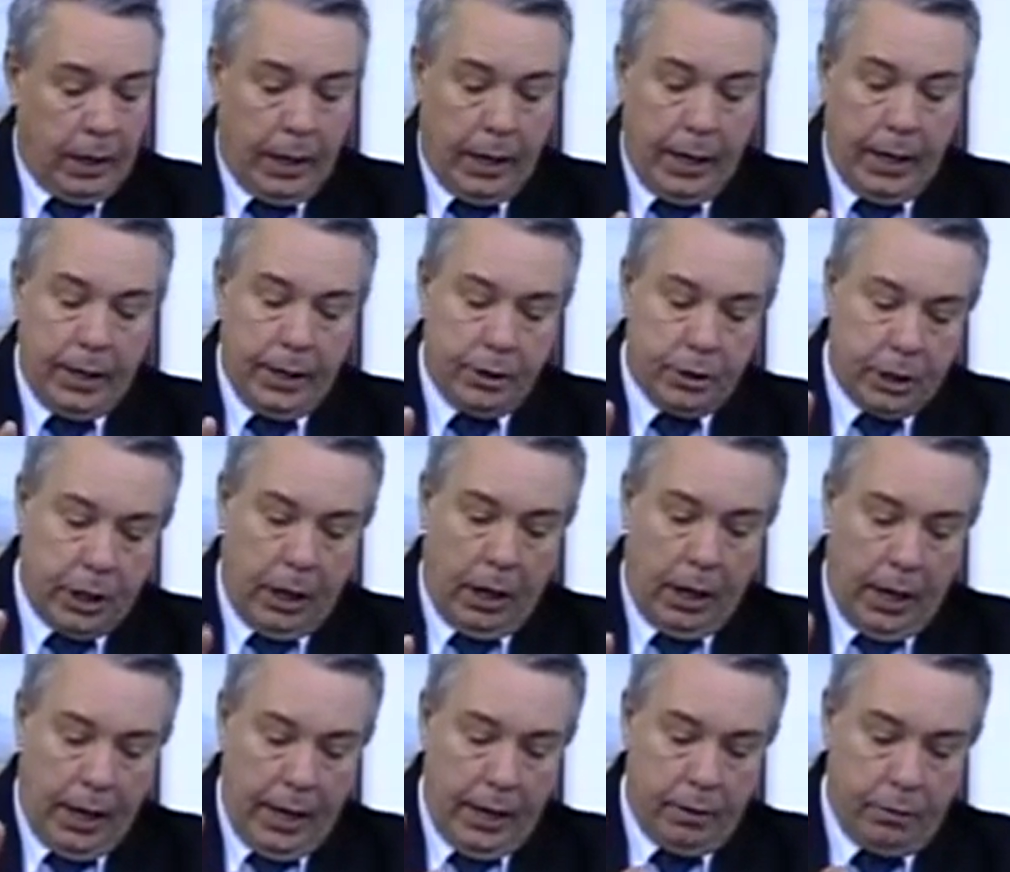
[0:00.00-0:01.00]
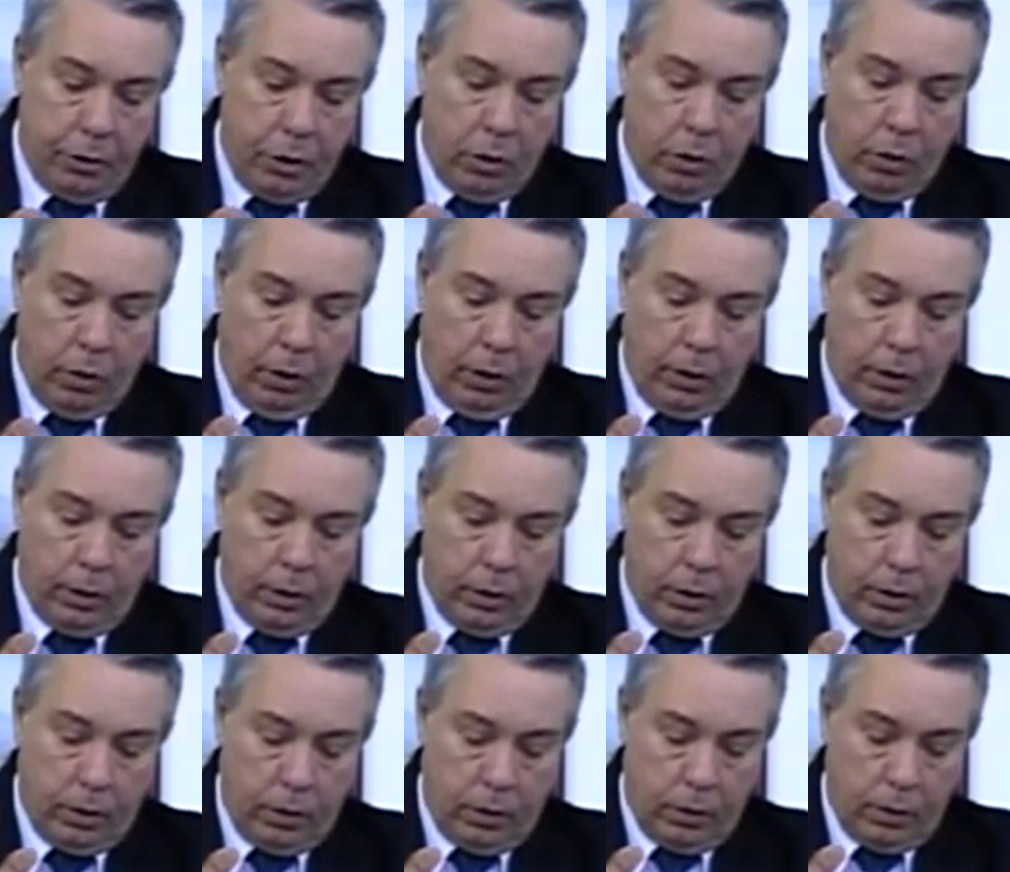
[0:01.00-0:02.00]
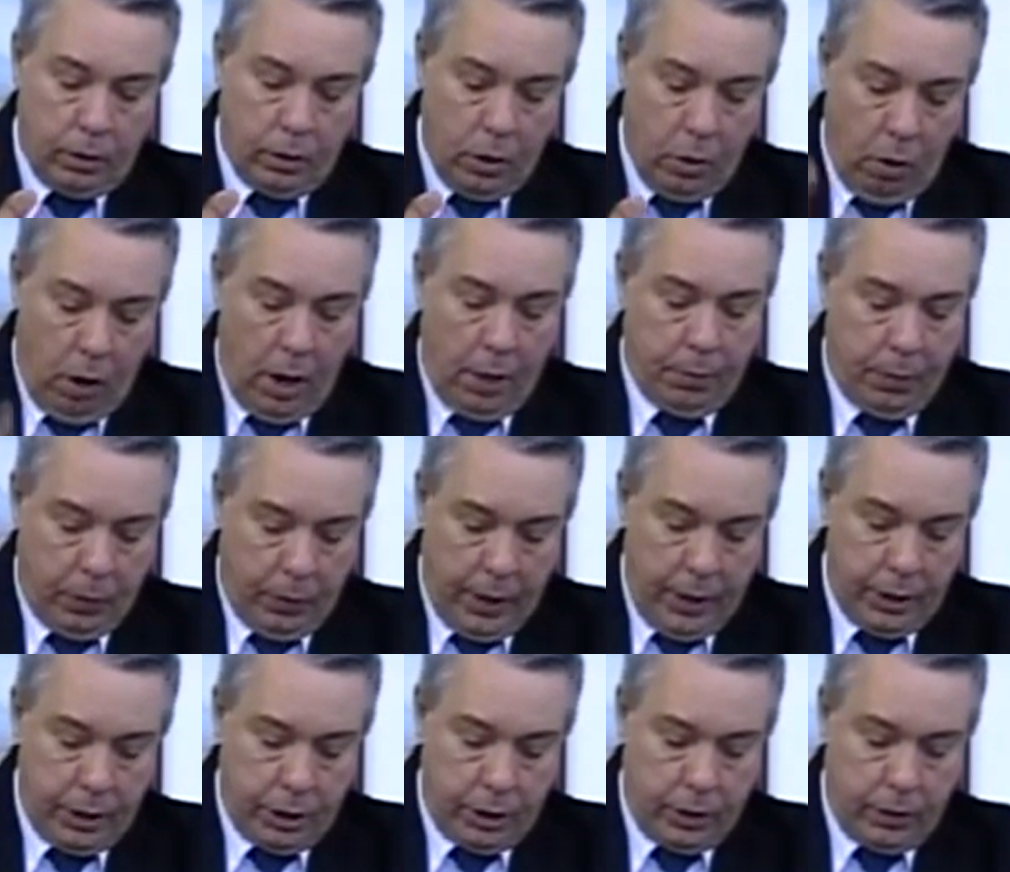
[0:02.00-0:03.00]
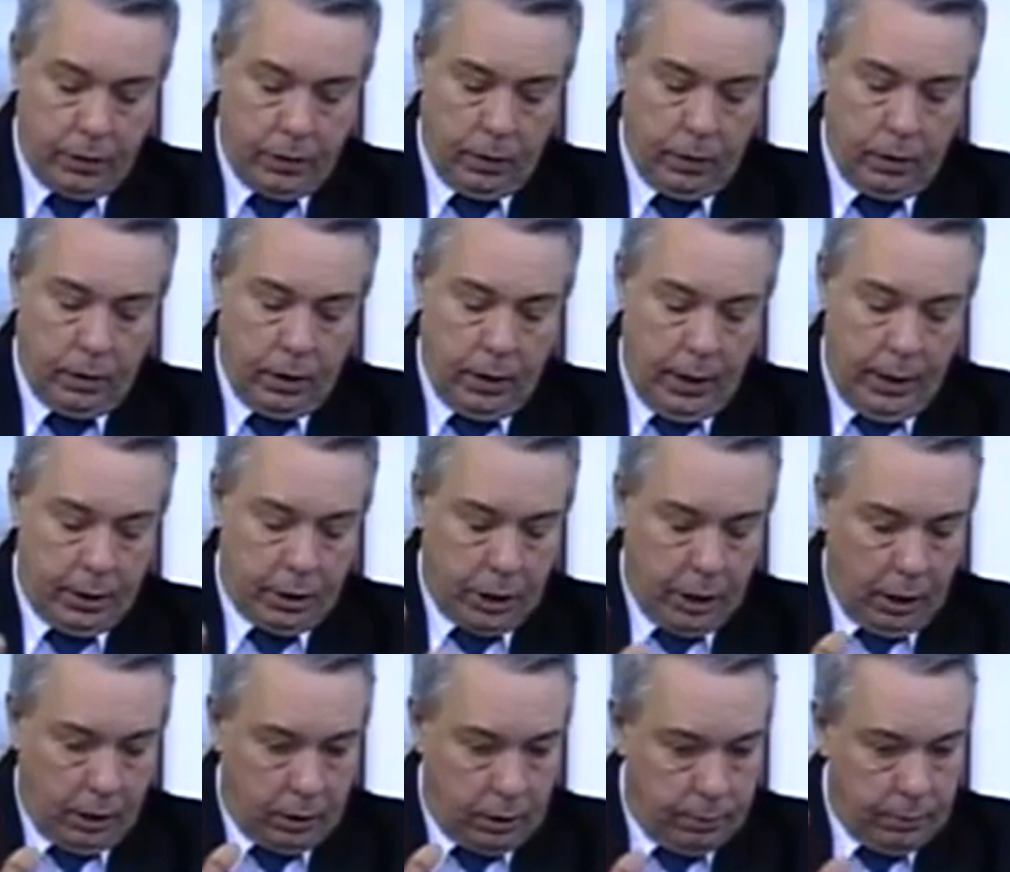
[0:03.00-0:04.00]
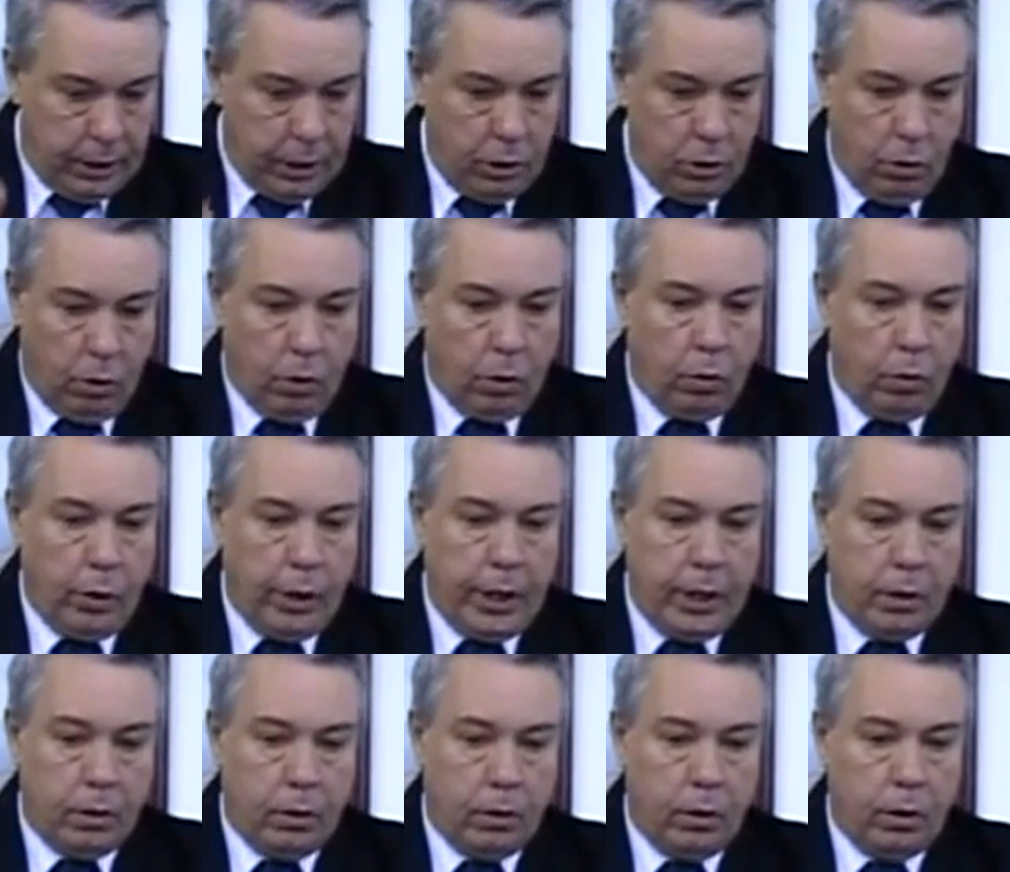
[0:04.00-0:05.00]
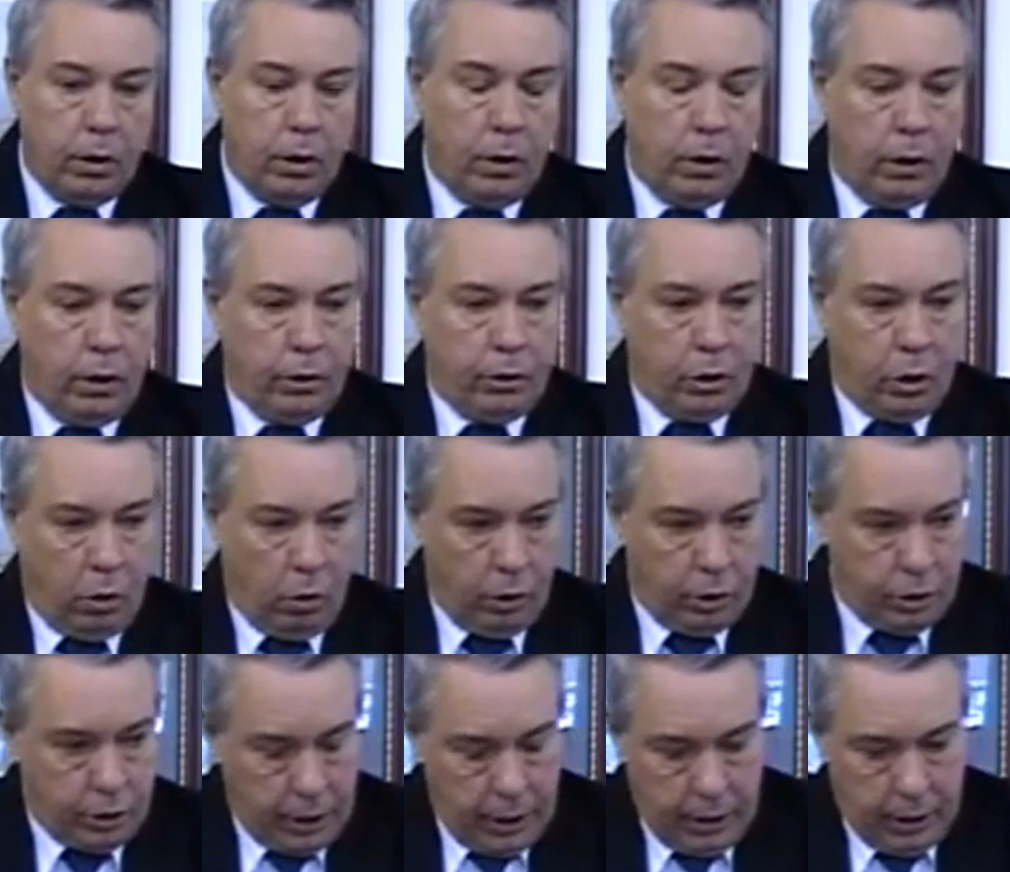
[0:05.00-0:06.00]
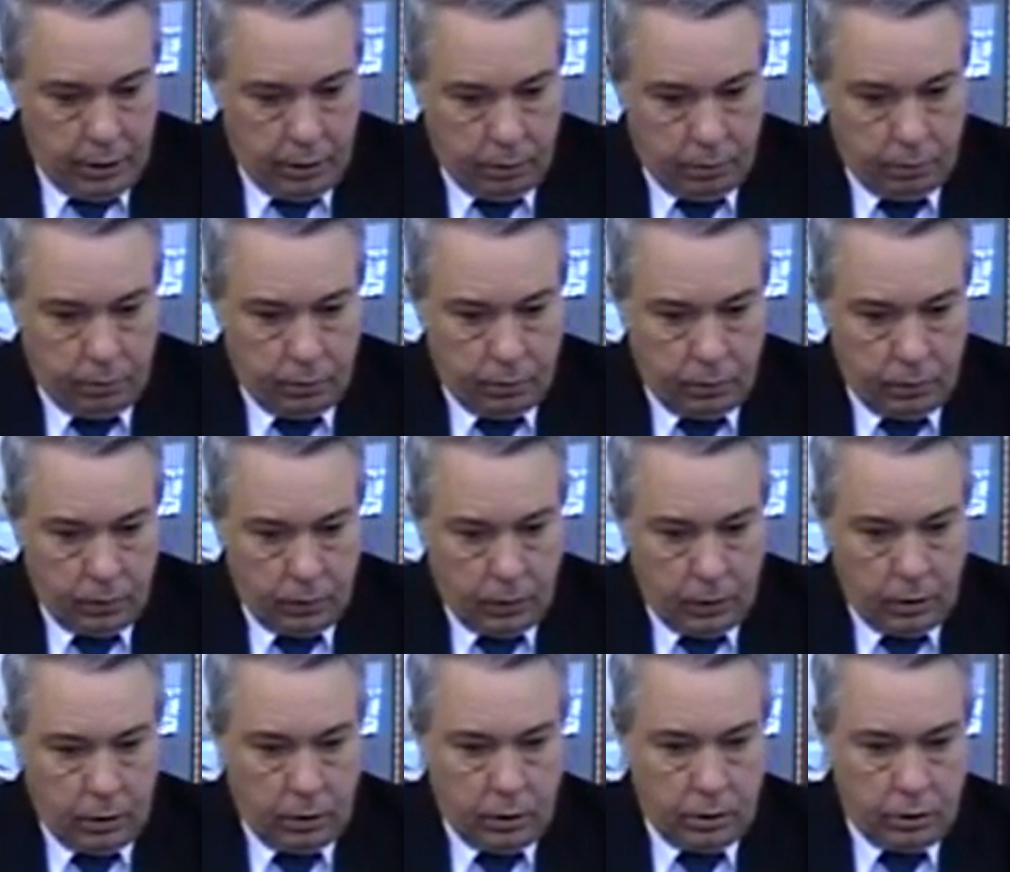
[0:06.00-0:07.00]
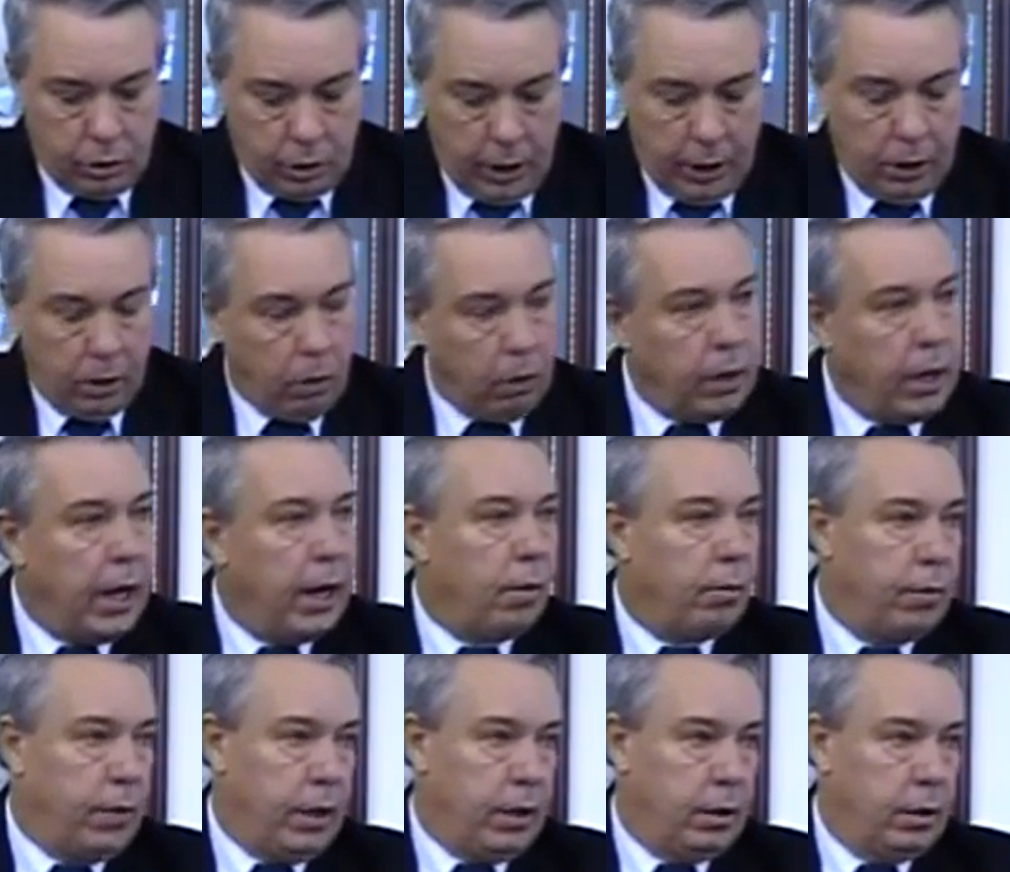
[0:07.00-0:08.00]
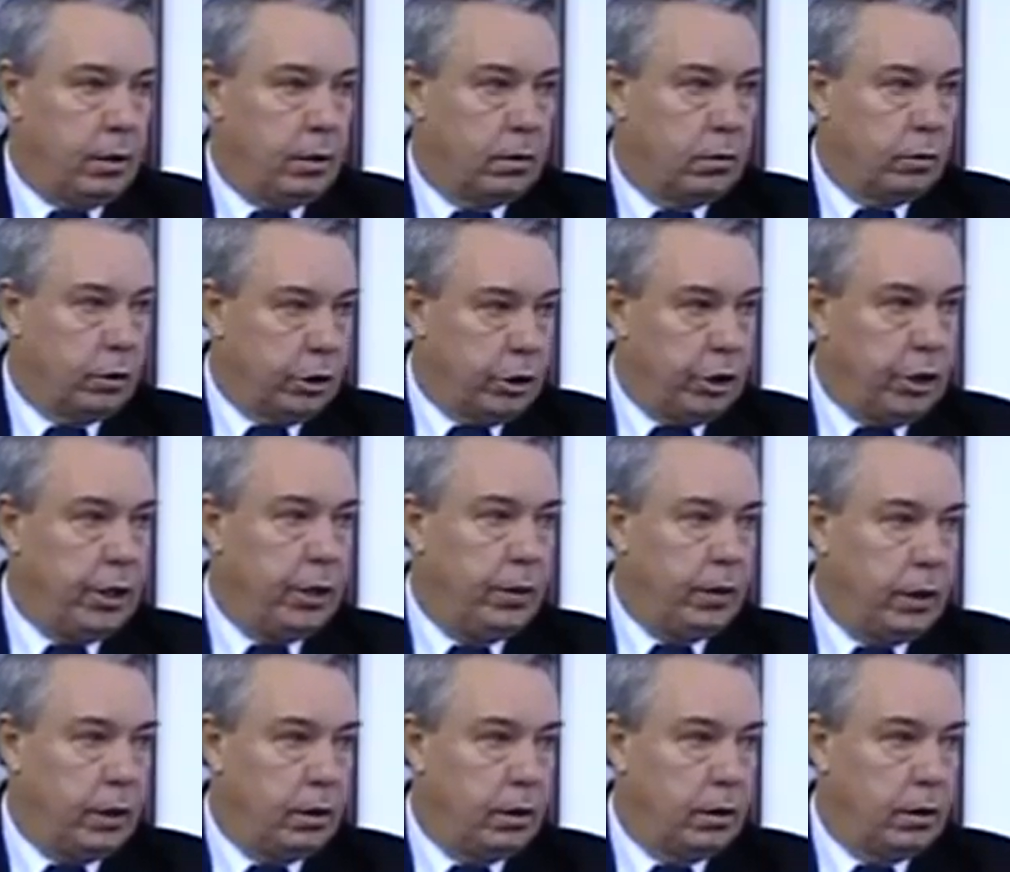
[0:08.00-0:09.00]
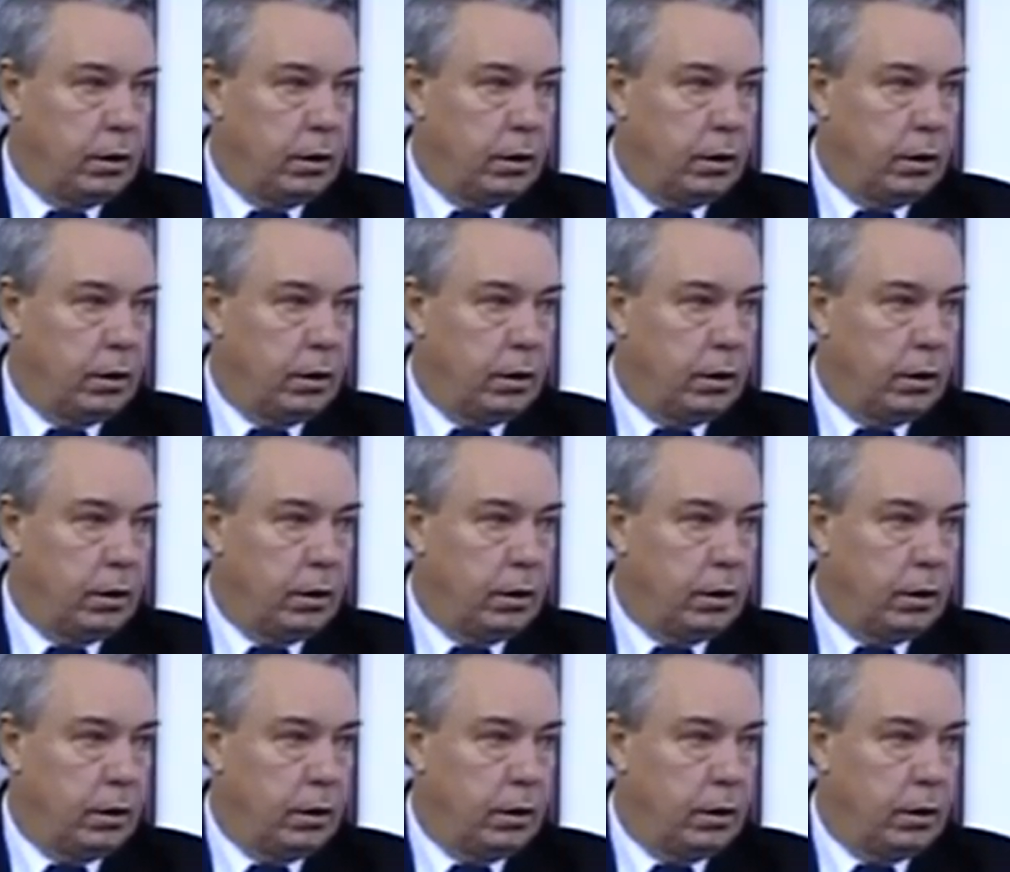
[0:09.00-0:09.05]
and he's got to have your cooperation. It's got to be your will towards him, and say, Lord, help me. Would you do it?